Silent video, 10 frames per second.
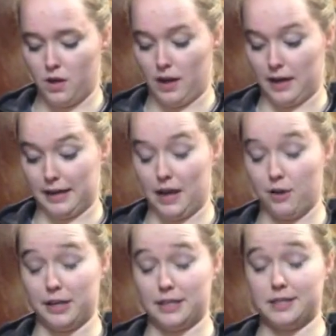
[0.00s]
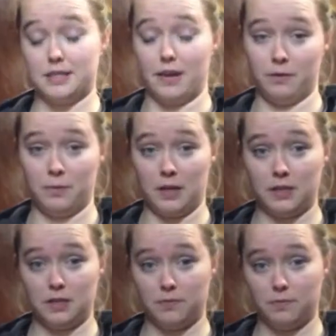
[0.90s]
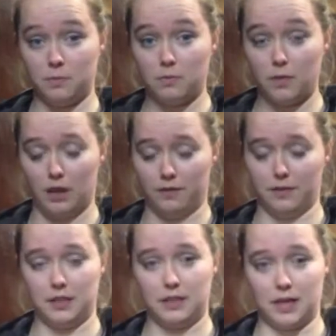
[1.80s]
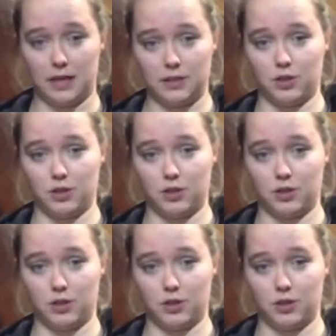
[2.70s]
And I counted 7 beats in 15 seconds.